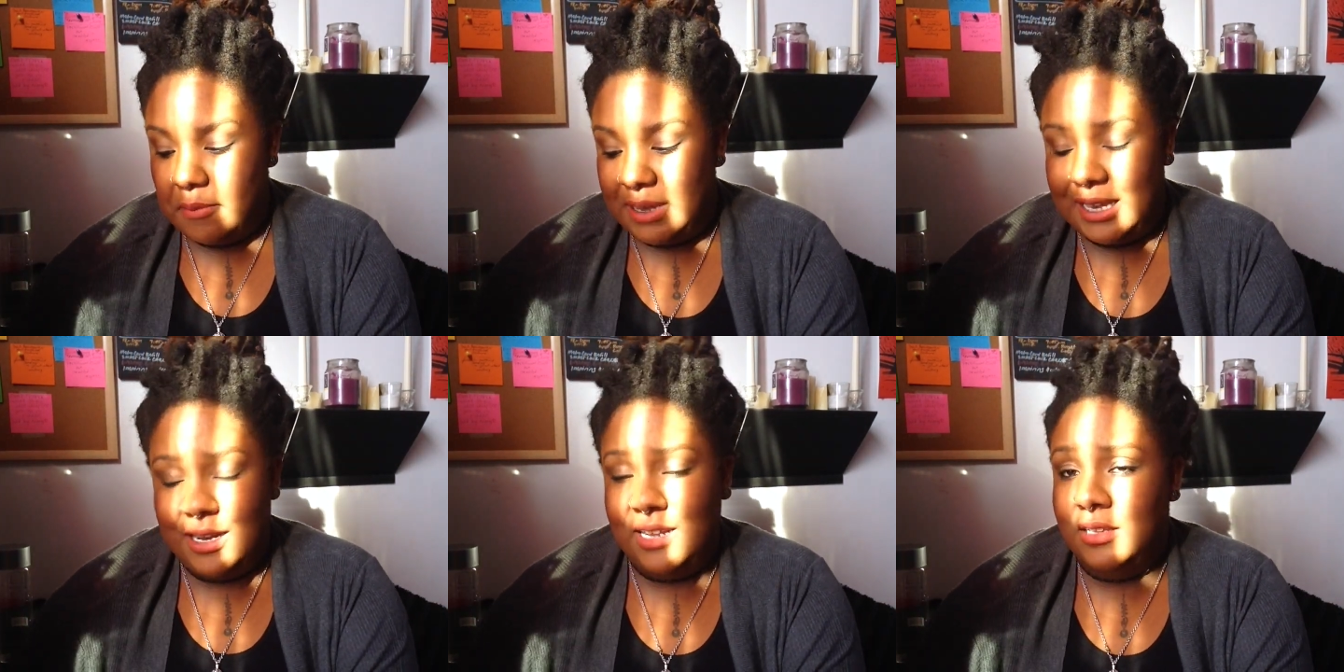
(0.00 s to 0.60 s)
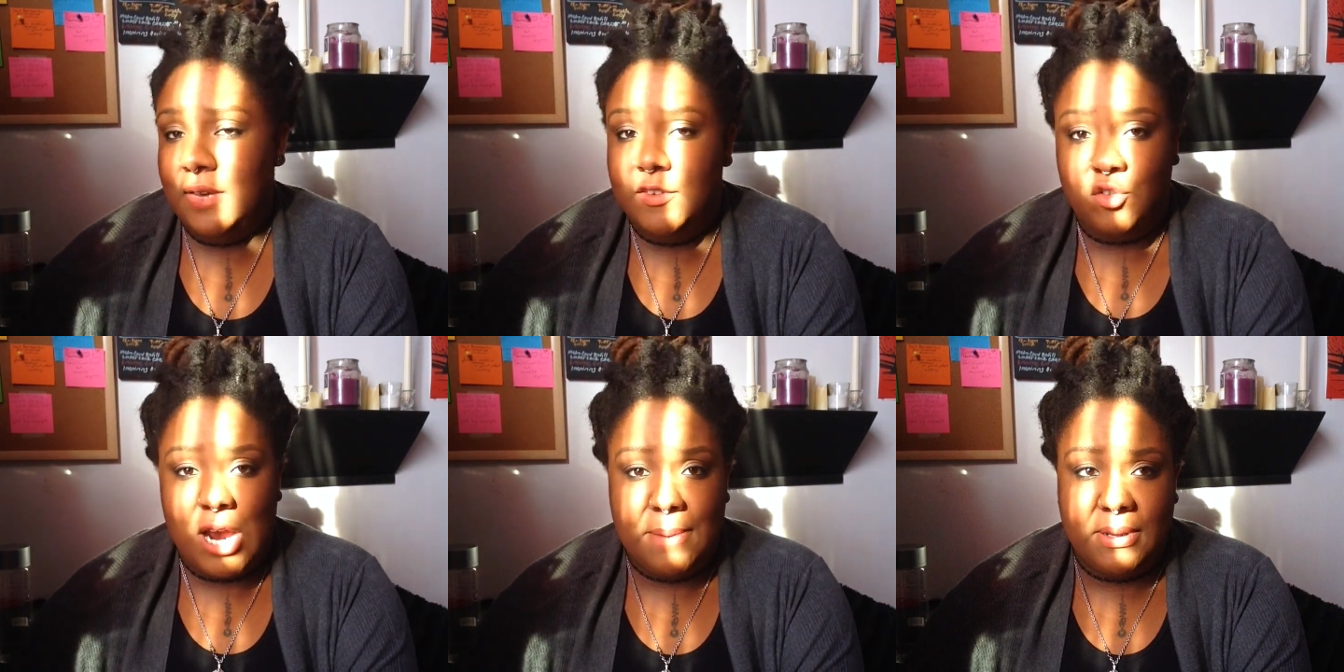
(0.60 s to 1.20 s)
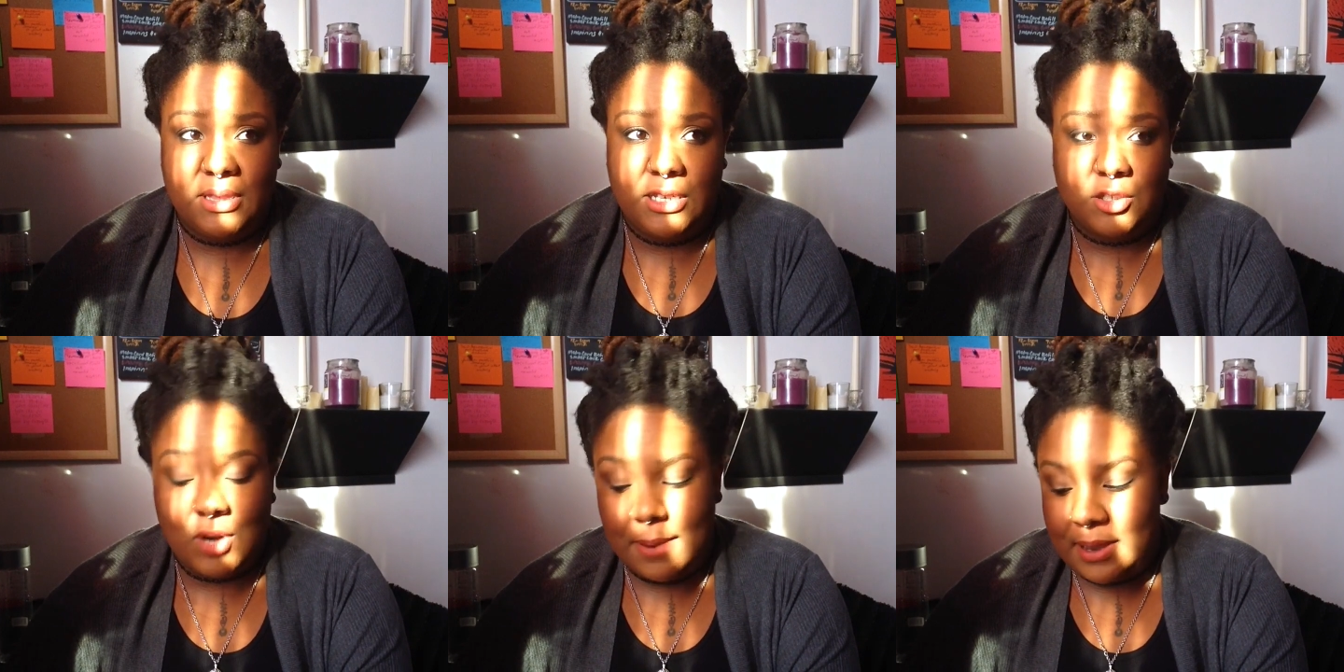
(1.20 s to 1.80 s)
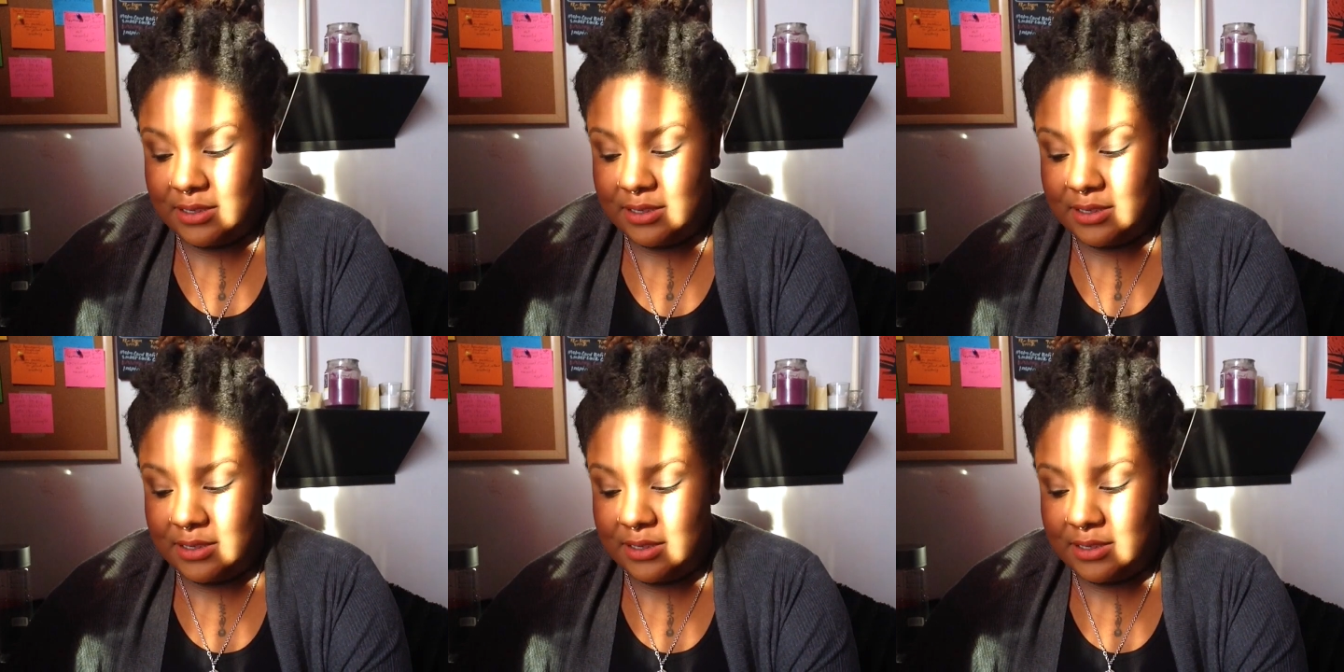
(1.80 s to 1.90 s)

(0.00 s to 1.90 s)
Again, I love Scribe. I think Scribe